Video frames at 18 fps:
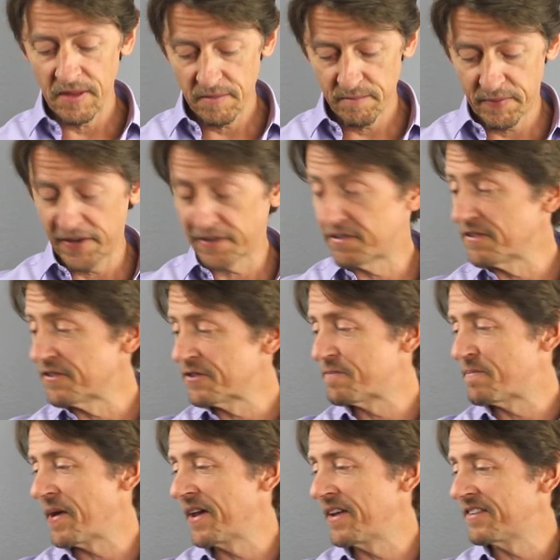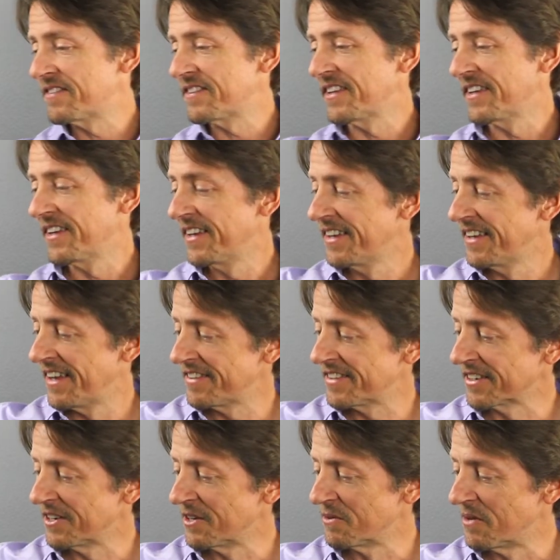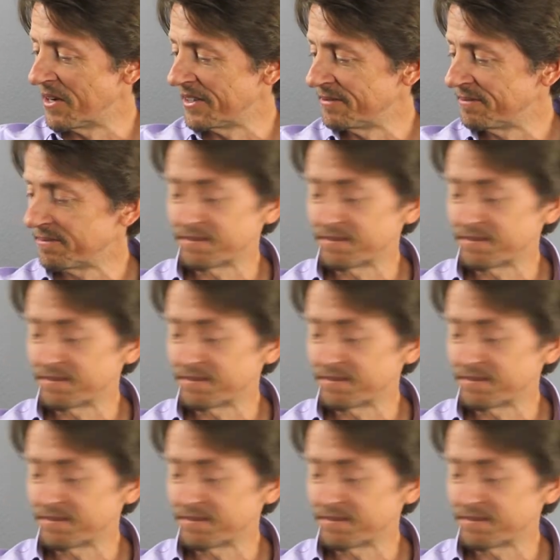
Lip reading: Pigs in Space. That's a good one.